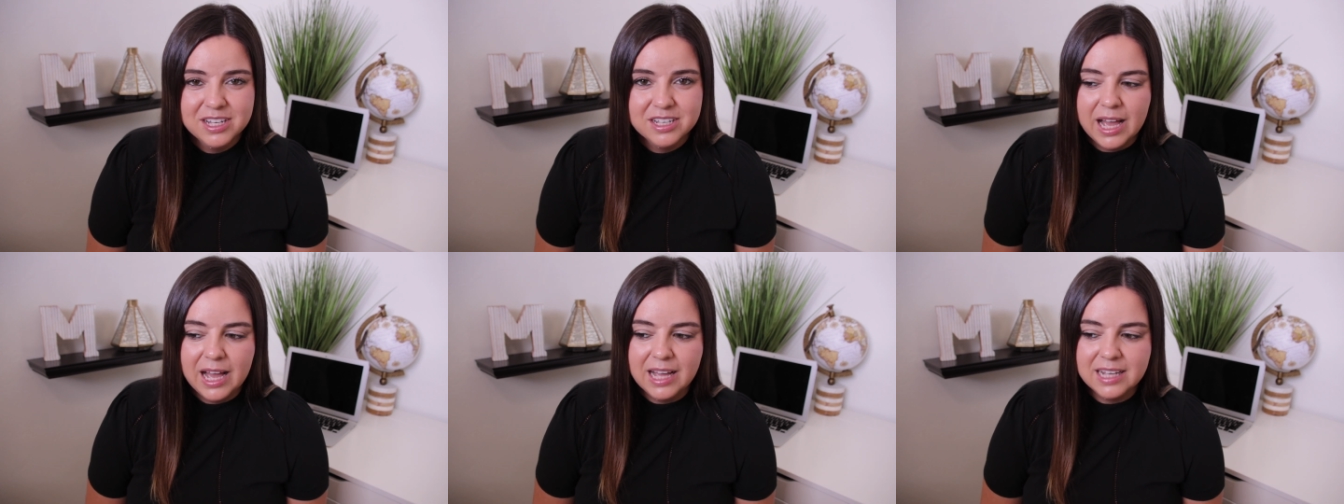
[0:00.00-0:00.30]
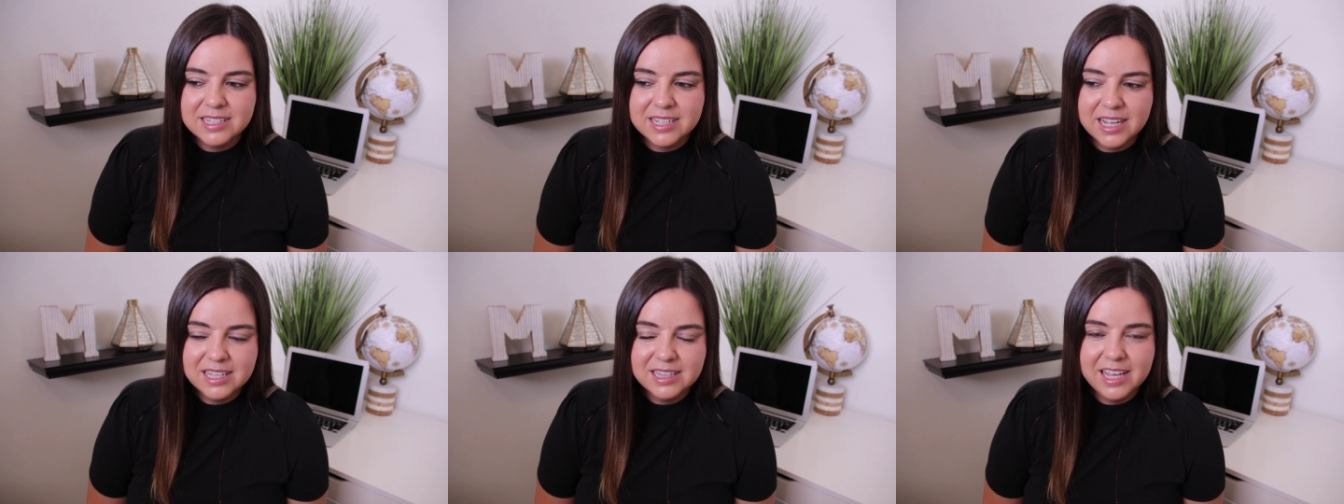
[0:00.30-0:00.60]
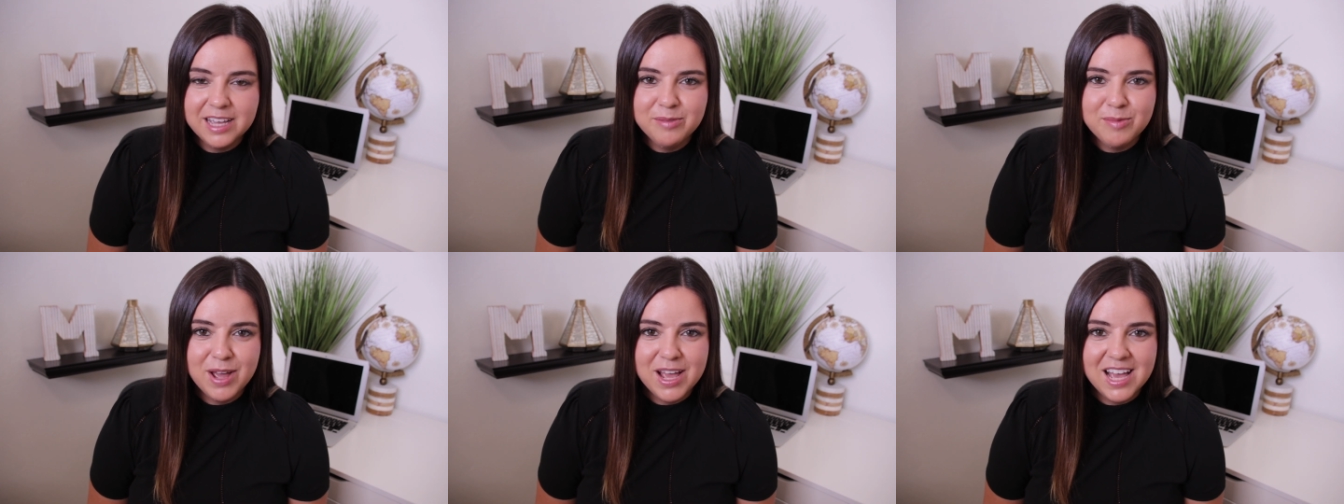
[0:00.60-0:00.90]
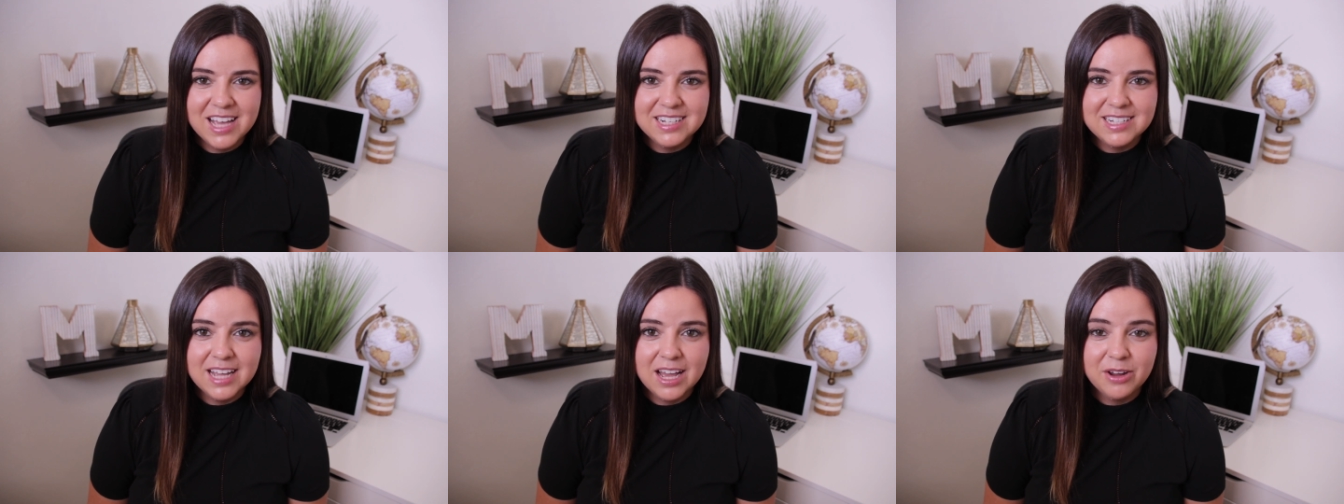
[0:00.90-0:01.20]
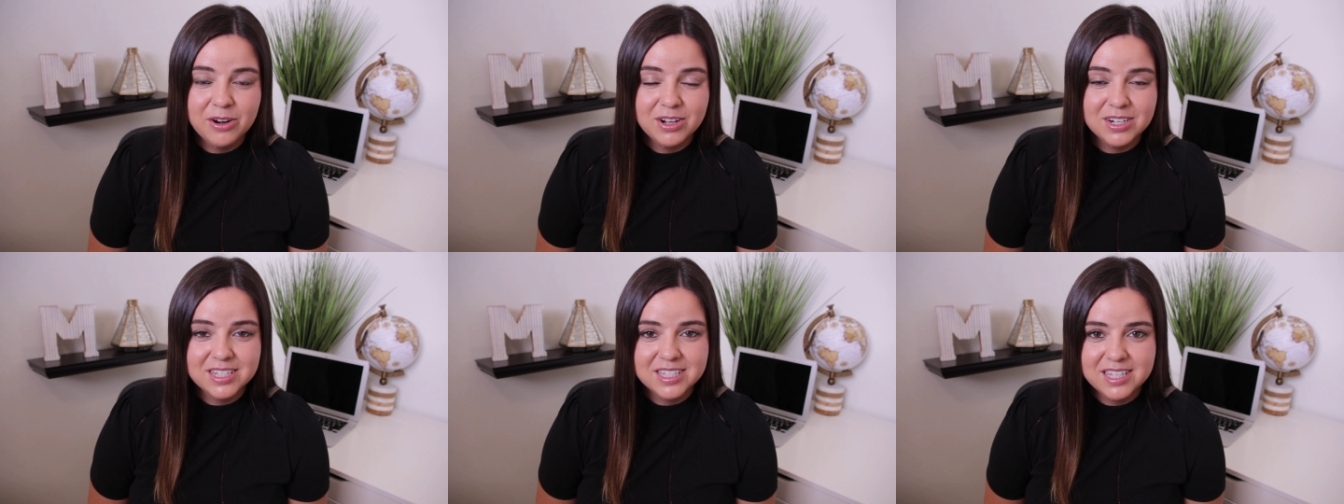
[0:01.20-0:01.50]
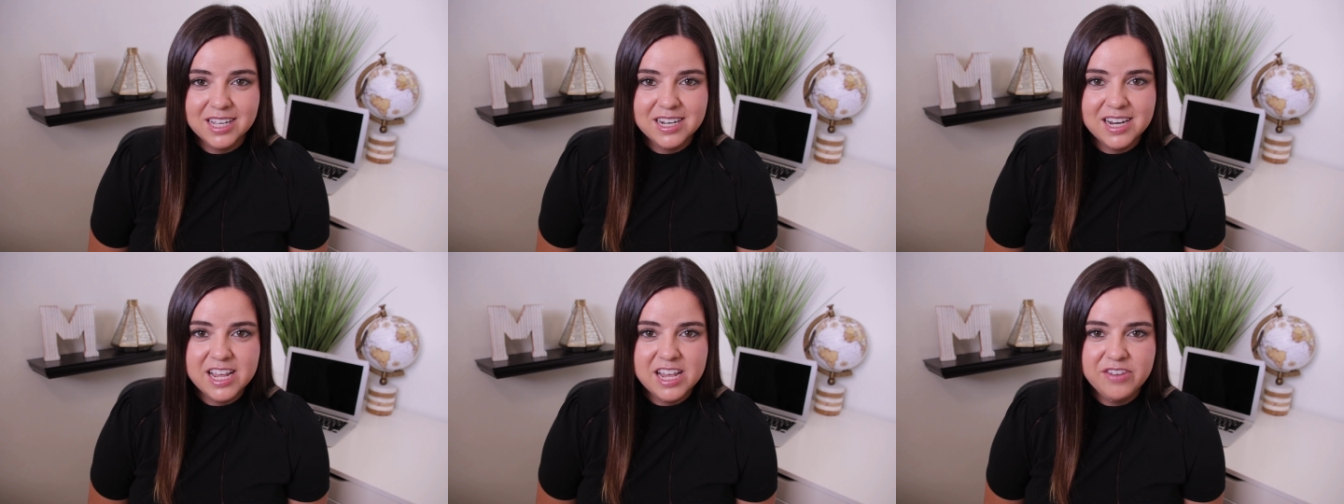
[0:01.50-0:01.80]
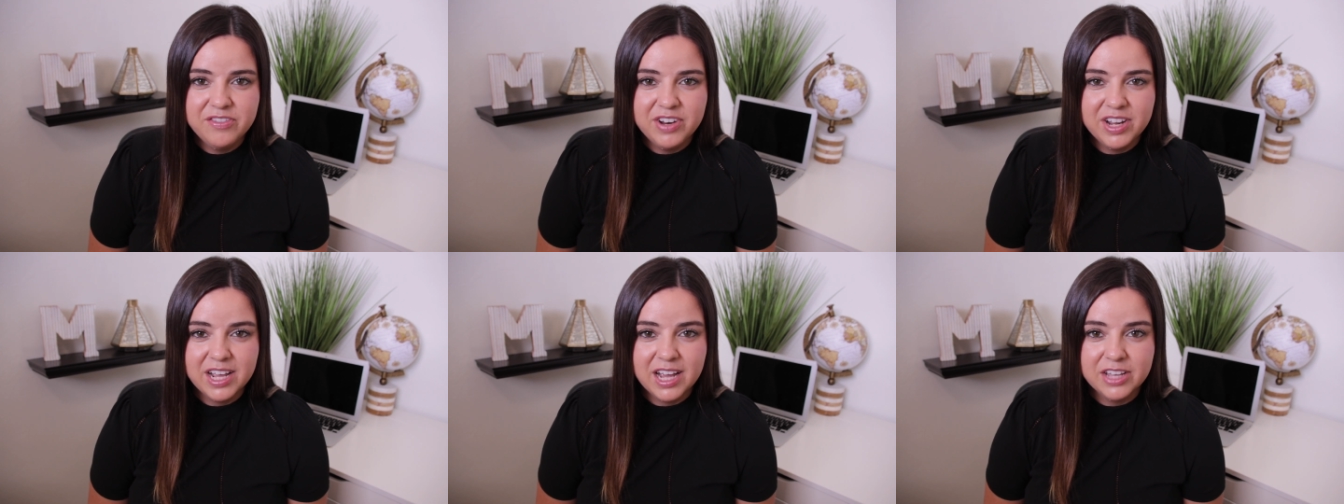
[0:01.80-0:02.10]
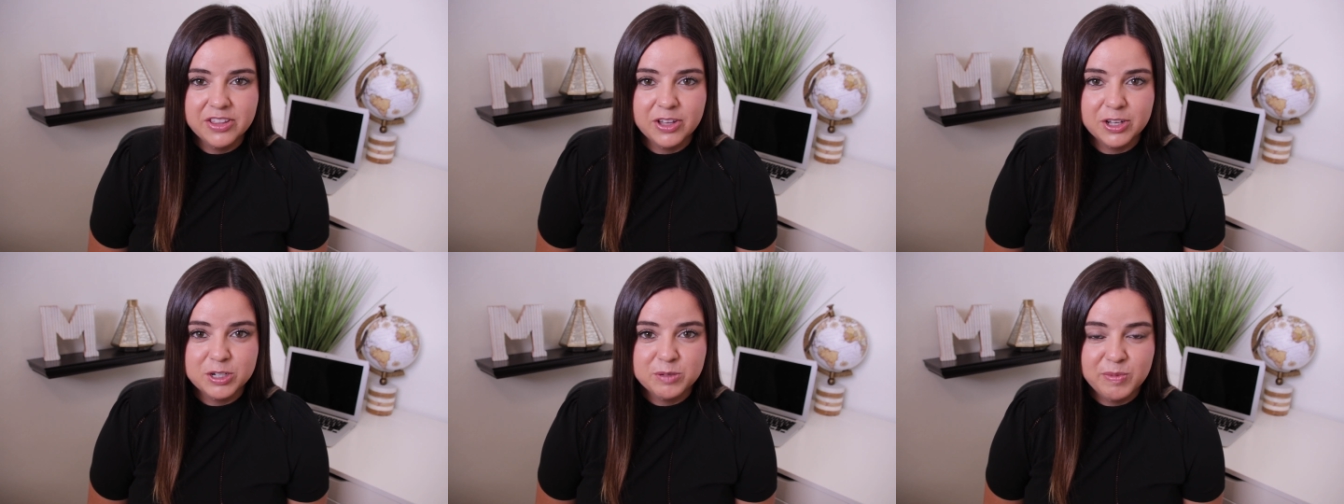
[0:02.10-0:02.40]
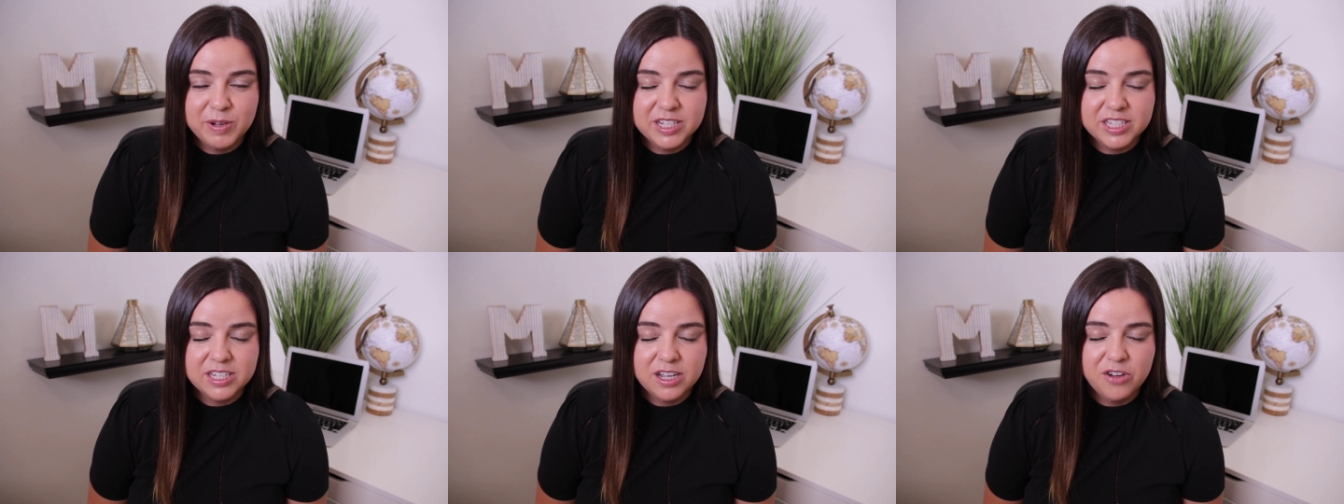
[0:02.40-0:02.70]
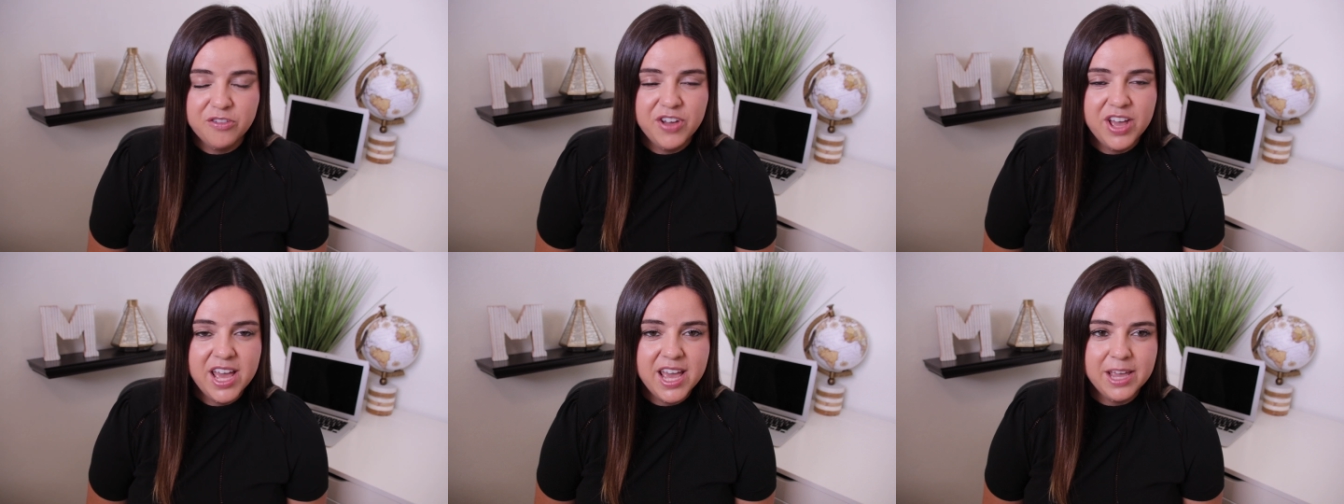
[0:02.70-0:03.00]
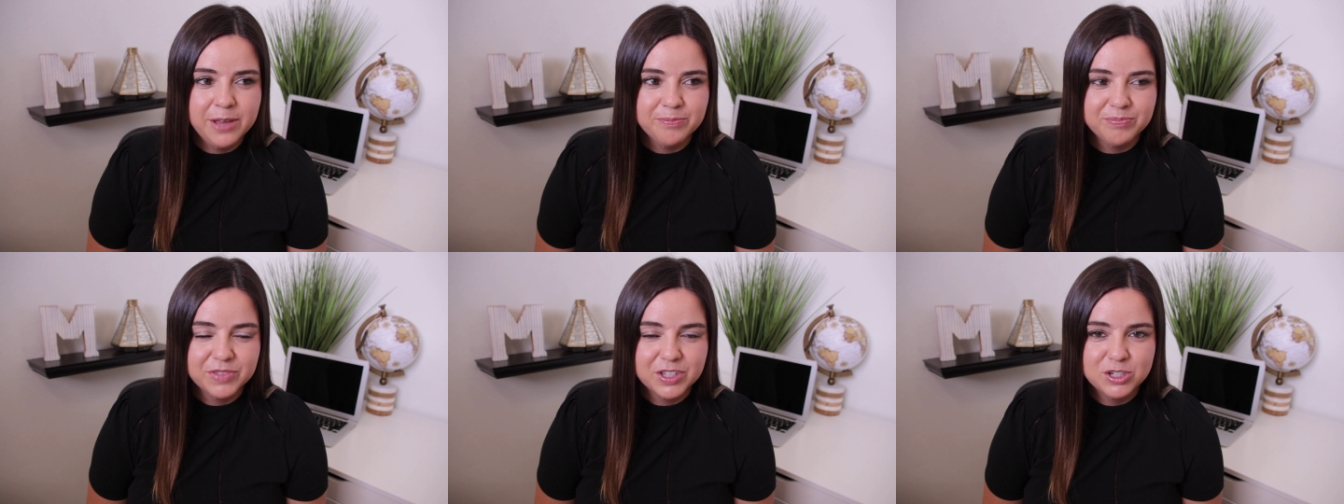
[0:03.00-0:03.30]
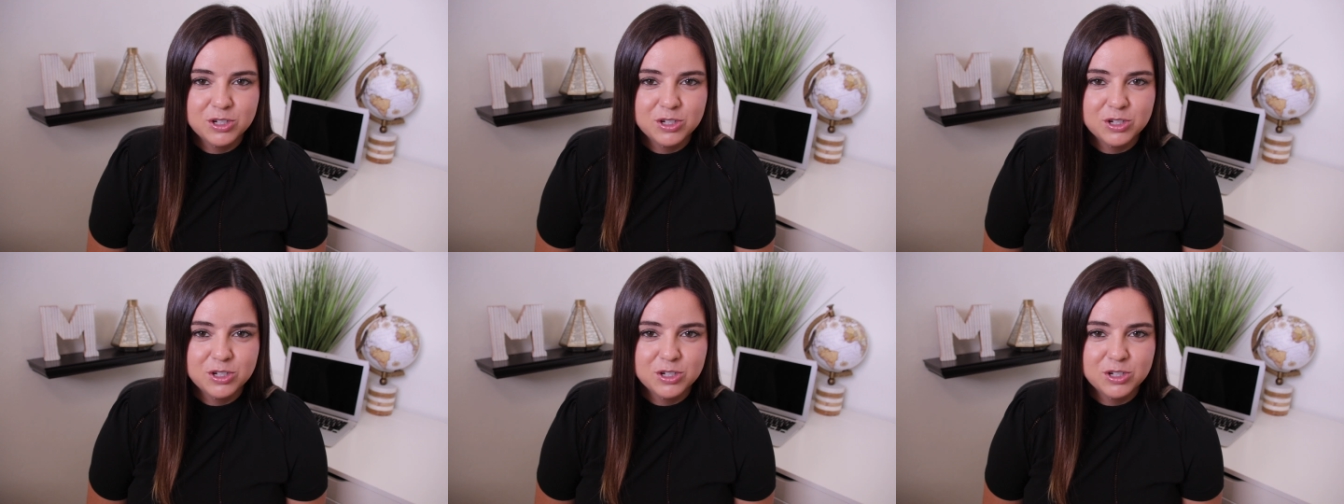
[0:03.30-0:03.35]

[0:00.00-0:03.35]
As I laid my head down on Sunday evening, I thought to myself, hey,